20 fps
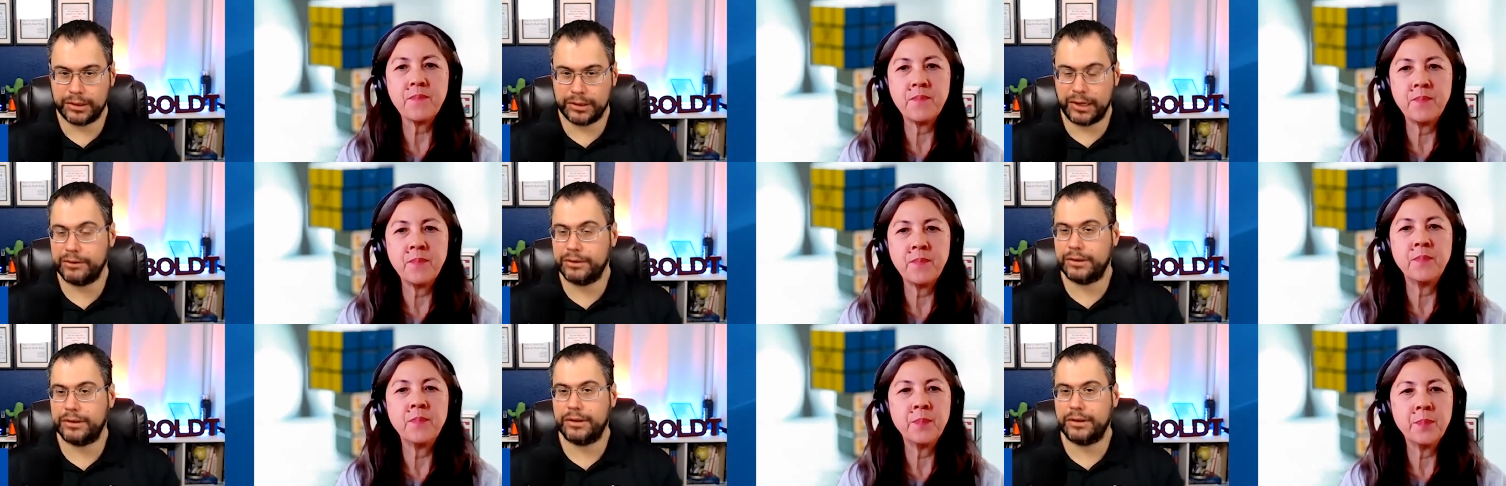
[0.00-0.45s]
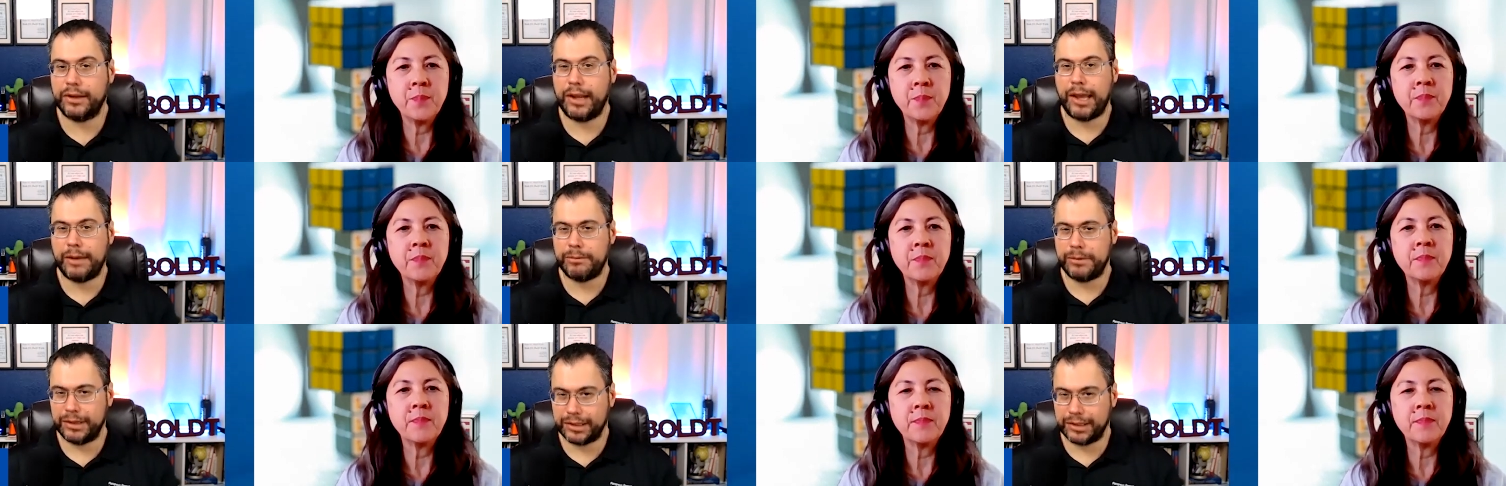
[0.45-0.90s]
Speaker 1: And I was
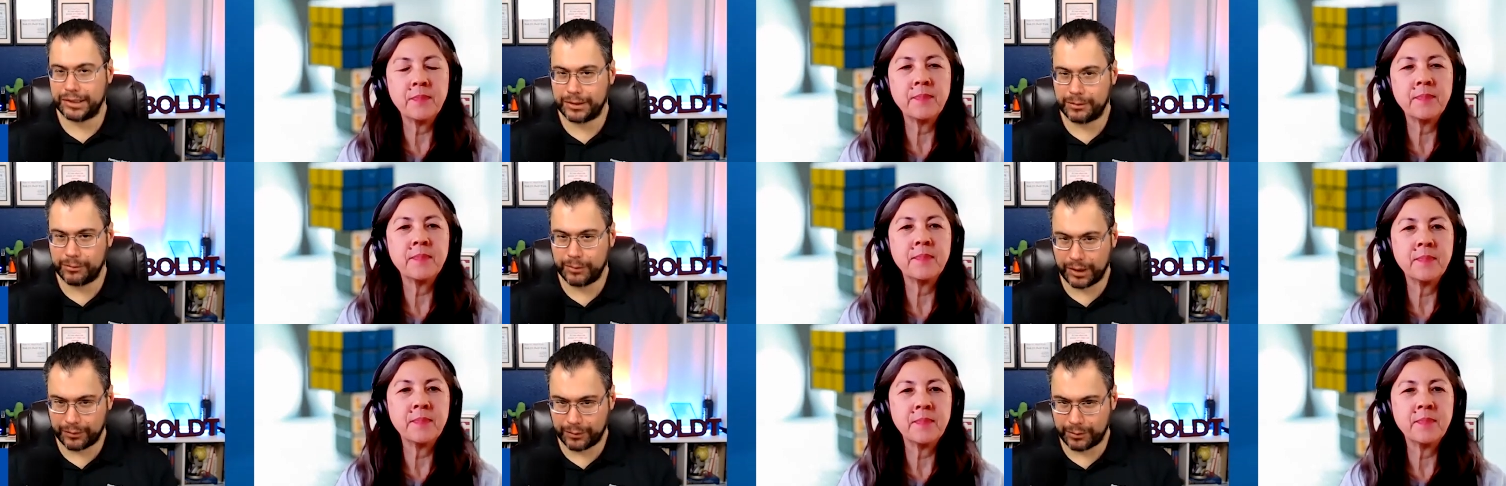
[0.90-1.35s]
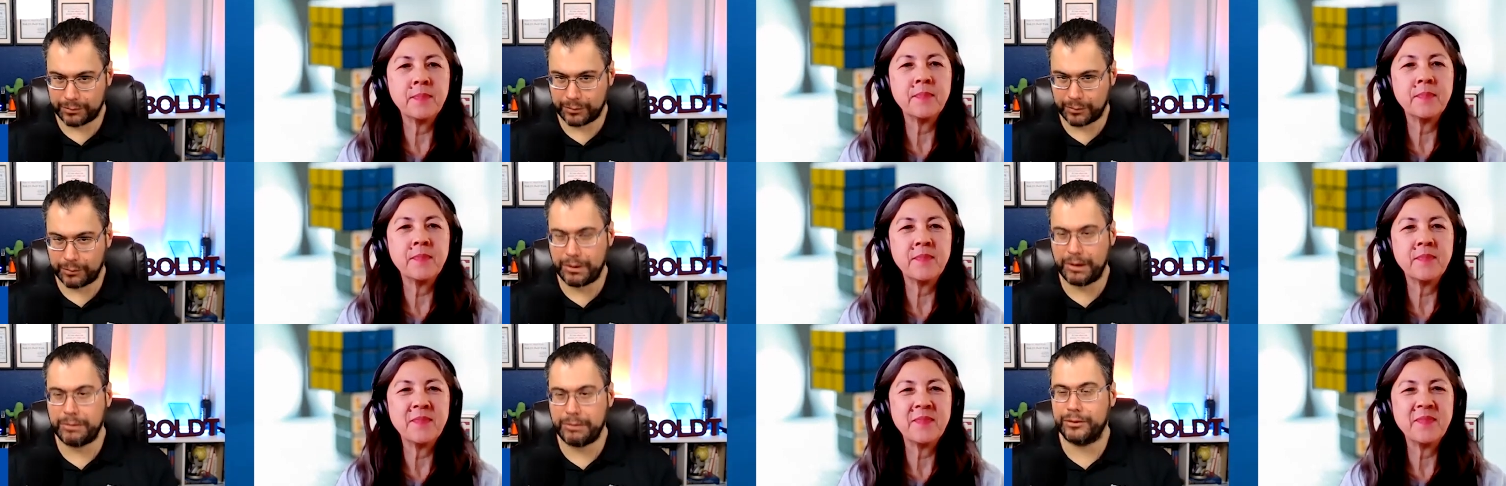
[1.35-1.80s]
happy to see one of them
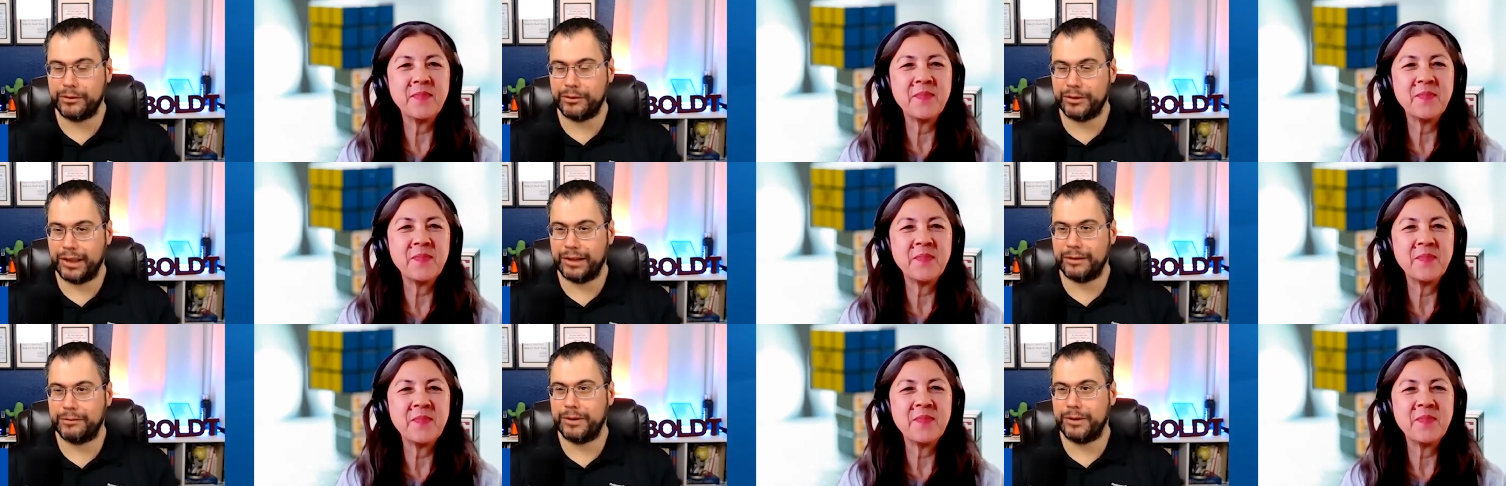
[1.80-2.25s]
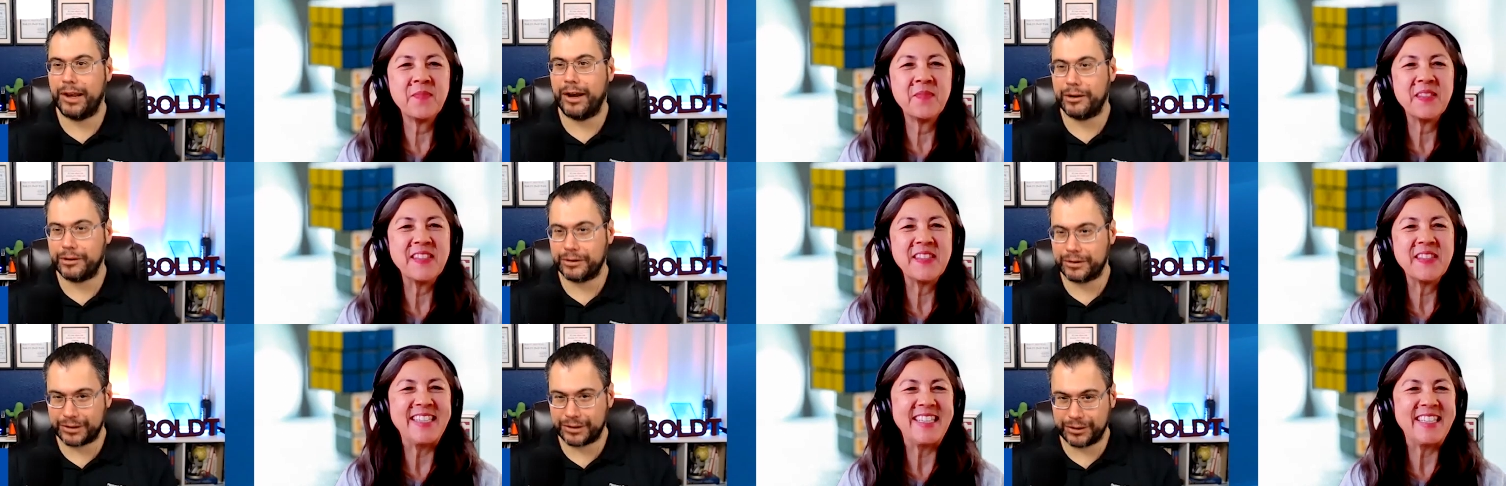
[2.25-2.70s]
remember that we
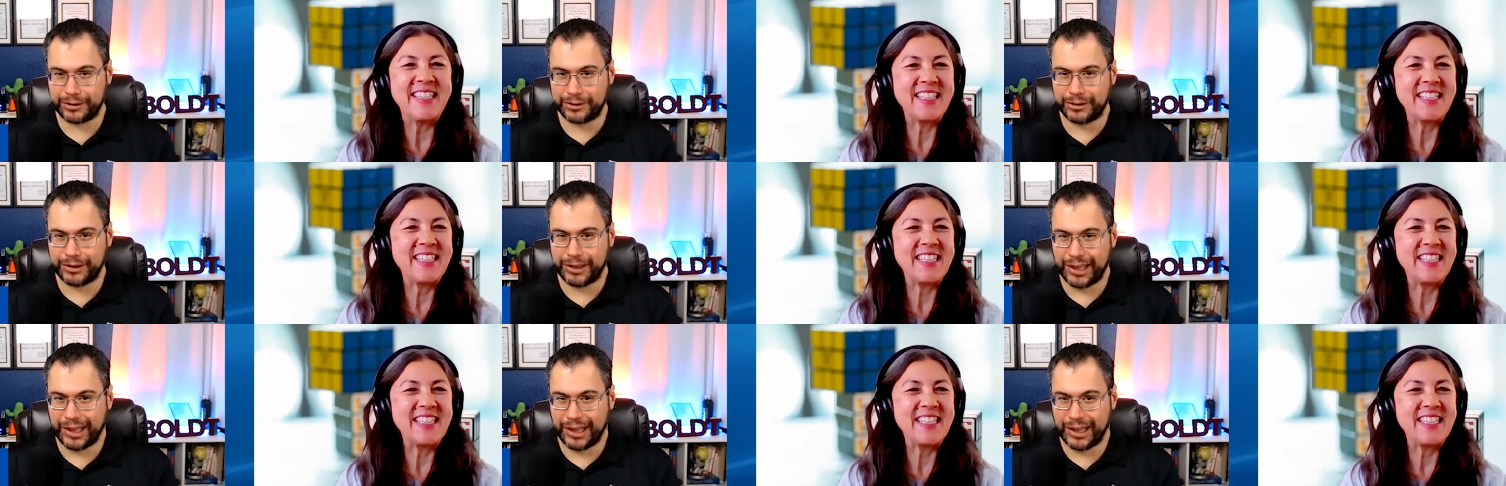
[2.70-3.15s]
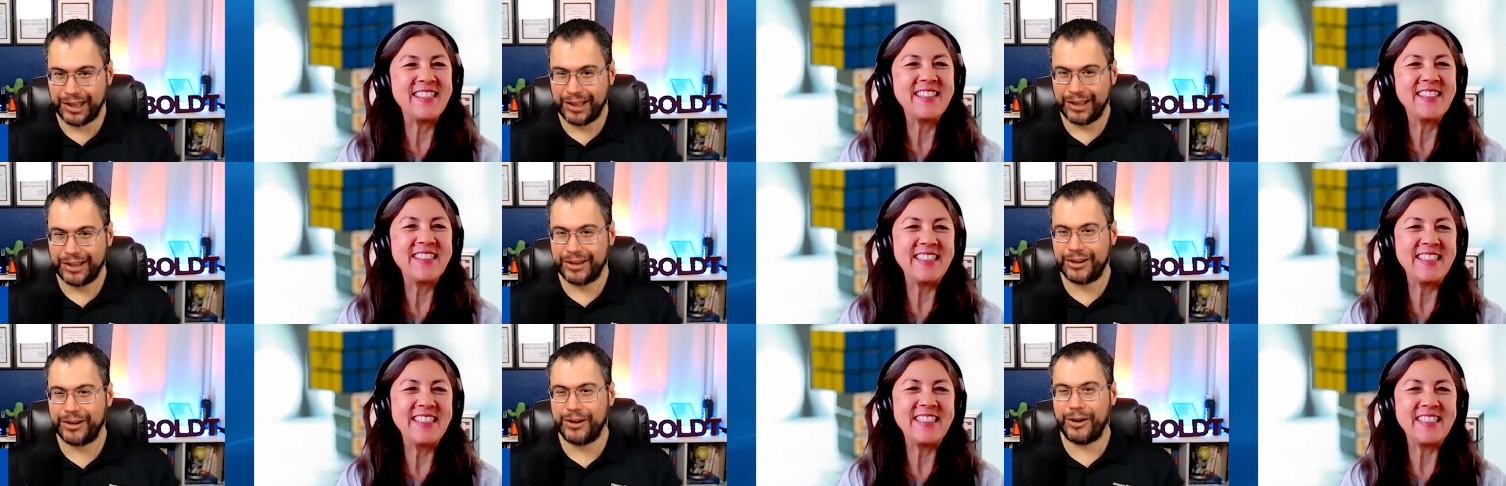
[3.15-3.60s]
are still
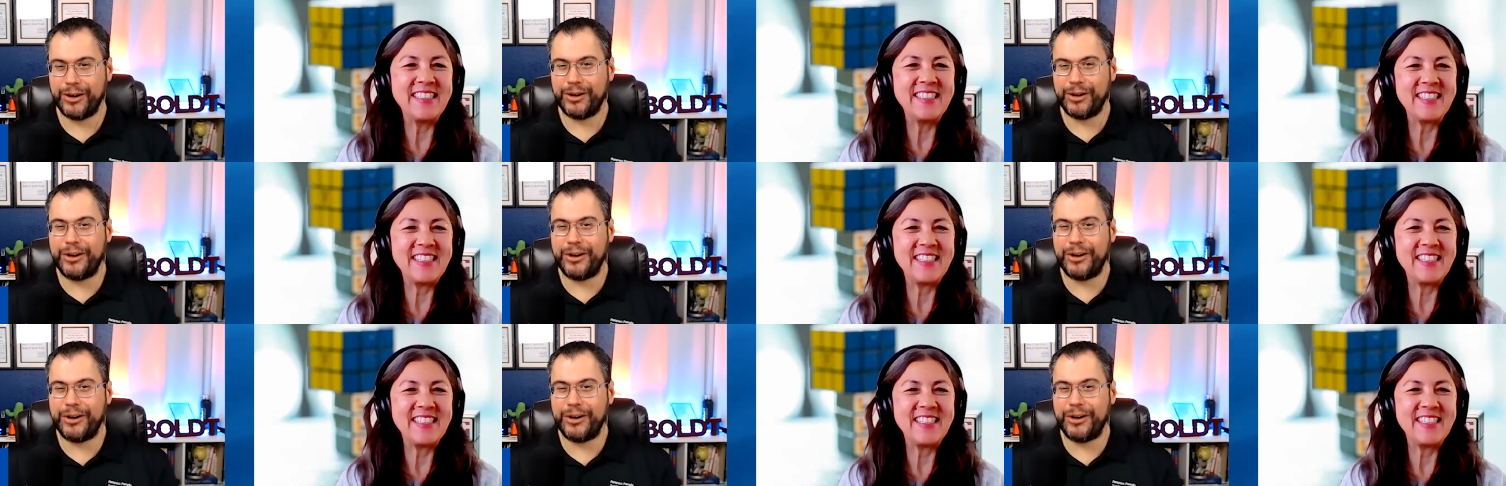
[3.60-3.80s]
you know,